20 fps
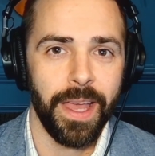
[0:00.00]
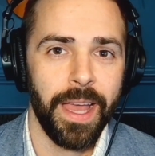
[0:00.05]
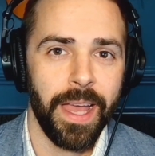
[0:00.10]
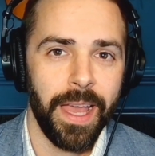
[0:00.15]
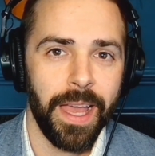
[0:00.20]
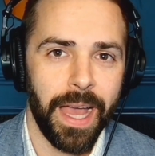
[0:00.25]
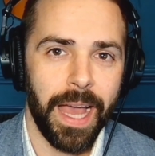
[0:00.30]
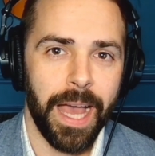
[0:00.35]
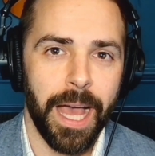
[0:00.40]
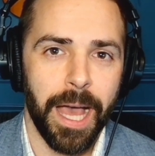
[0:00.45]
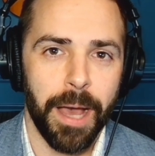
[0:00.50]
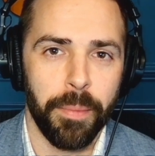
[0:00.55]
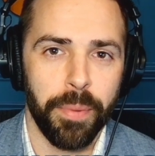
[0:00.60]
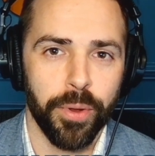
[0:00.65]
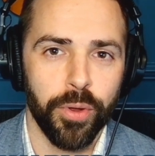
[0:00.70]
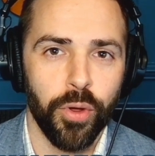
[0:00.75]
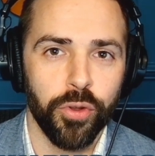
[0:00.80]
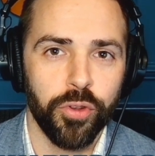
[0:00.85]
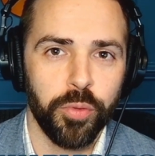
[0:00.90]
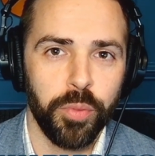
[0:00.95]

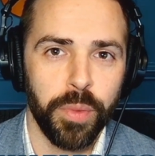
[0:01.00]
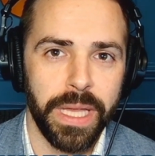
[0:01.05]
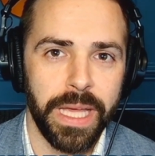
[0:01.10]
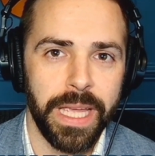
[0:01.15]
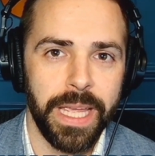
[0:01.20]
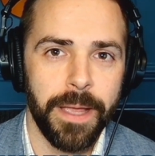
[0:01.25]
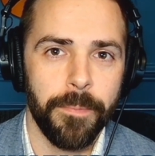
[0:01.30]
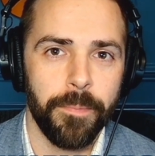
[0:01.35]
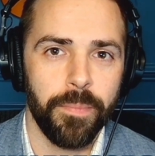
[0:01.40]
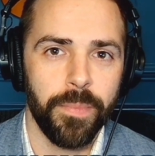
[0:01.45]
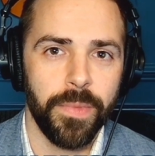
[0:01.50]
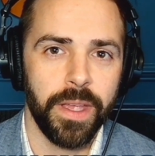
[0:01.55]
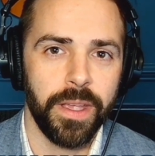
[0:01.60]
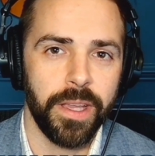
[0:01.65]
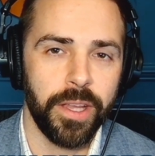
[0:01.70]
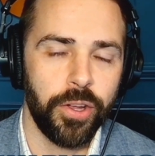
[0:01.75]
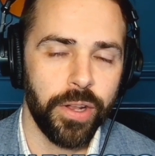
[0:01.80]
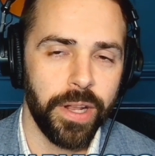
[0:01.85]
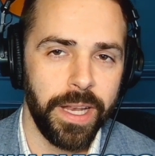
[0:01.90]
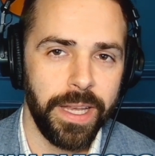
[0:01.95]
But ultimately,
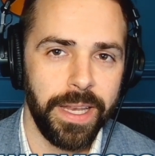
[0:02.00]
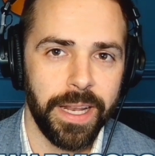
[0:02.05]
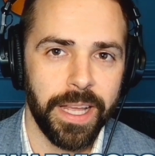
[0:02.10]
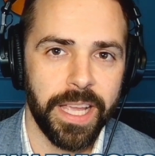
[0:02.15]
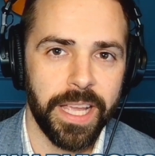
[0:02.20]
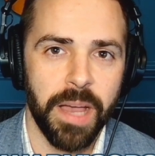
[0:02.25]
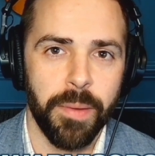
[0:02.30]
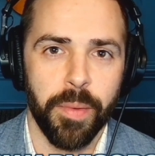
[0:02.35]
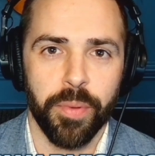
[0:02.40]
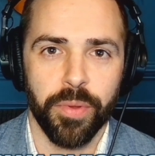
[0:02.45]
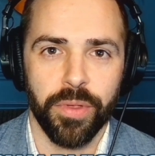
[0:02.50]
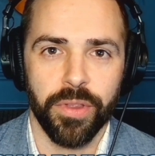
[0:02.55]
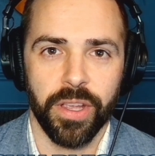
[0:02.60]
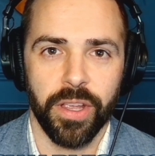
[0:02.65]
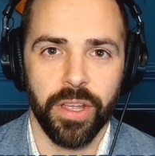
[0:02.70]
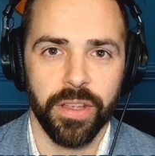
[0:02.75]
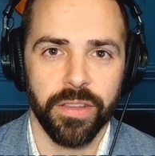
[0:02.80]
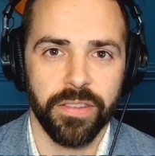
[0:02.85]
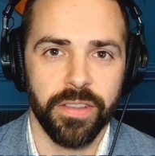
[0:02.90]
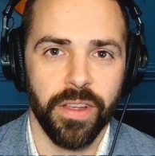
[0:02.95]
good idea to come up
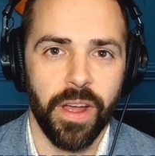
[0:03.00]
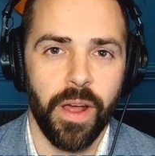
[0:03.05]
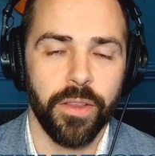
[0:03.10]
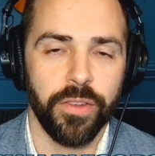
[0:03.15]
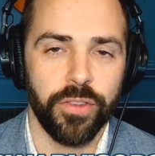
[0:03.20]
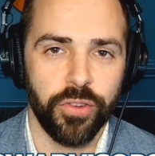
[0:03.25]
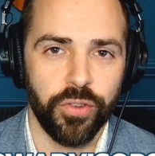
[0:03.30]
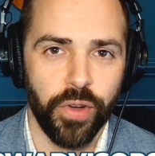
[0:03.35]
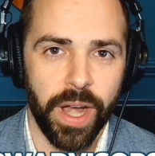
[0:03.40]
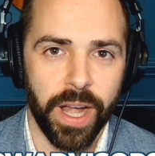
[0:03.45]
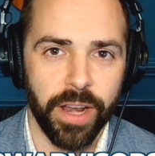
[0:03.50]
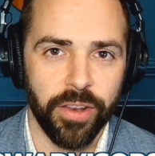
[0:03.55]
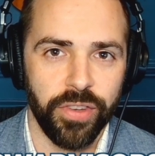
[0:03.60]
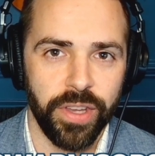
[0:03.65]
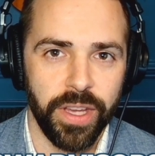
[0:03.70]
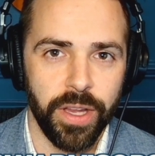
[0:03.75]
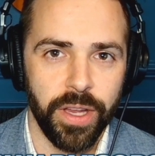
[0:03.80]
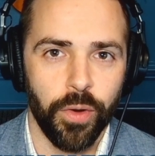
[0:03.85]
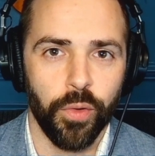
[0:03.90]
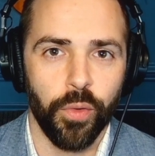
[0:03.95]
with a solid
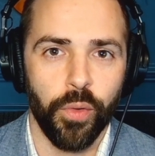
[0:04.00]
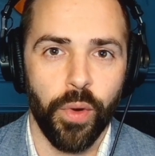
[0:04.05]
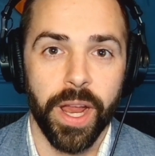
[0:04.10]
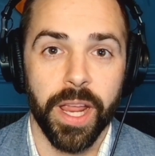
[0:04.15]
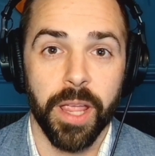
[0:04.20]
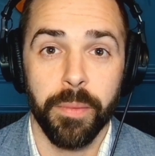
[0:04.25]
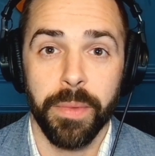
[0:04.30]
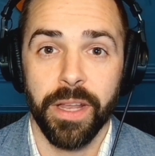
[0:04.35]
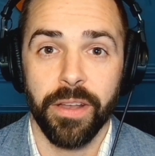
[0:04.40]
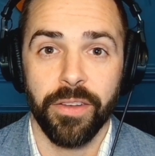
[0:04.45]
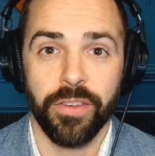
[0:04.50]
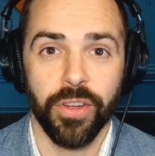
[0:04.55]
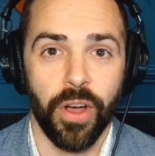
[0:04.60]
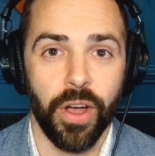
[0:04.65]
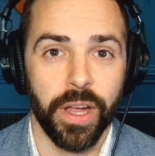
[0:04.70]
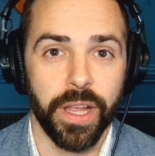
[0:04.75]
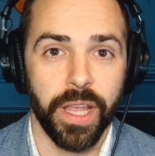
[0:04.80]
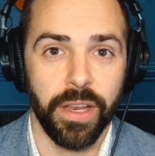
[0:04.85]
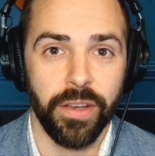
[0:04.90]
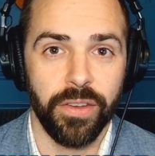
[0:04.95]
strategy. Recommend
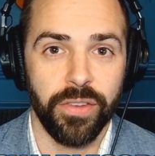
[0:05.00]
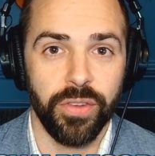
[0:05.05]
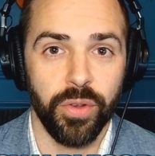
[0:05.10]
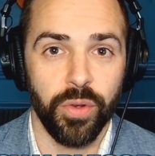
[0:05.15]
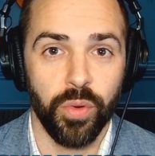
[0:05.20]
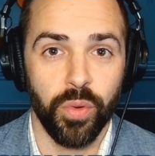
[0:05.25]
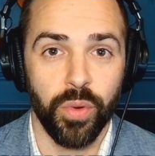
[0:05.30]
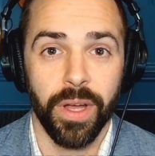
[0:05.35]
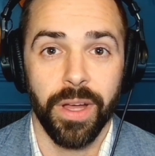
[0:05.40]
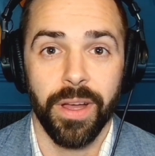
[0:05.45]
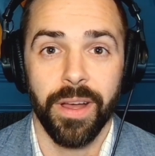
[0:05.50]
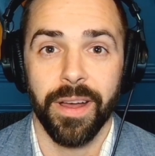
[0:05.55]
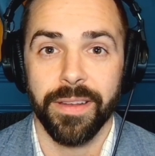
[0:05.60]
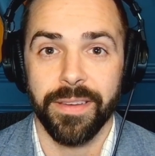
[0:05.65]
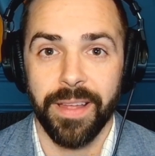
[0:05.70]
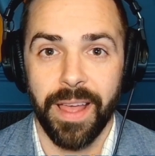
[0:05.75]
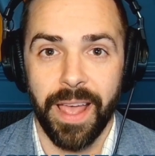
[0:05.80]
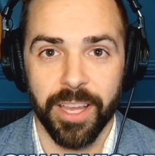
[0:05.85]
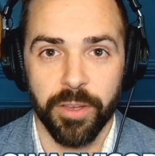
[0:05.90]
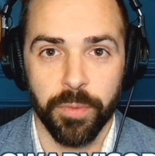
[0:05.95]
talking to a
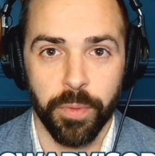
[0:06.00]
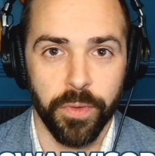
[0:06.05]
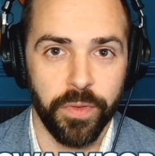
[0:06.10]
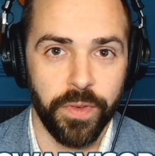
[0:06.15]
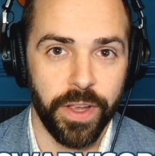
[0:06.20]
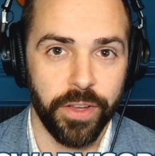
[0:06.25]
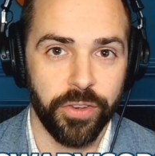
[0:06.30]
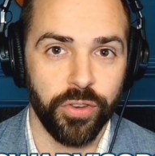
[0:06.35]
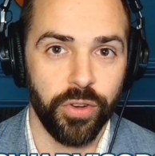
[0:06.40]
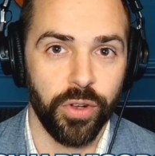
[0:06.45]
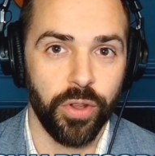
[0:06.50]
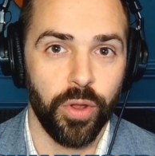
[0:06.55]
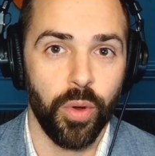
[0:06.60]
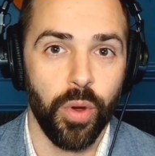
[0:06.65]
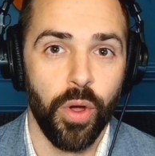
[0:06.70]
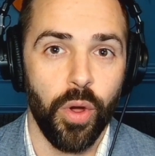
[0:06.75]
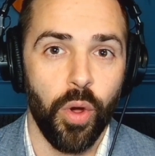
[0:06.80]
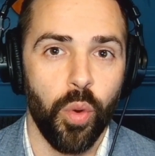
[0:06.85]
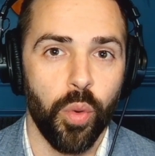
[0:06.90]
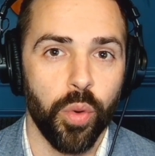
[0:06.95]
tax professional
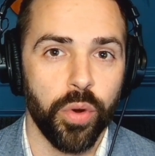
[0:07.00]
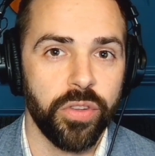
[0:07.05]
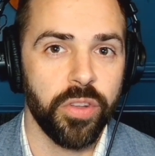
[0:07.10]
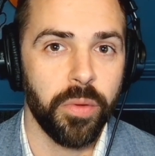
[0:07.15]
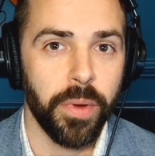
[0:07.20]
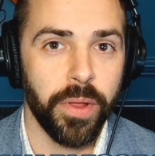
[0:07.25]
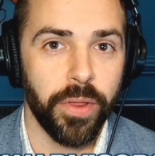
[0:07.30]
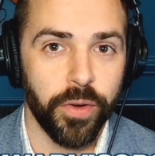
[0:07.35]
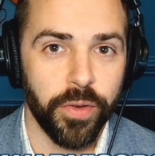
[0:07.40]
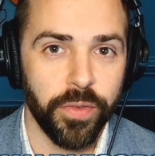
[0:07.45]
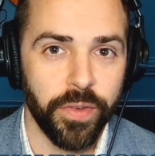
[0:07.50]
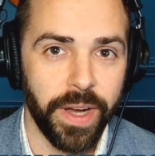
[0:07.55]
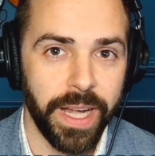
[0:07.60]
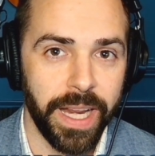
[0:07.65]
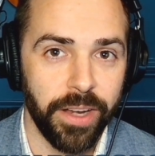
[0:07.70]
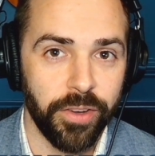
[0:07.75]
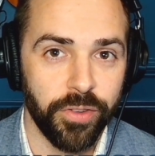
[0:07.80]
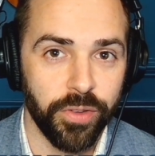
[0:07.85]
or some other financial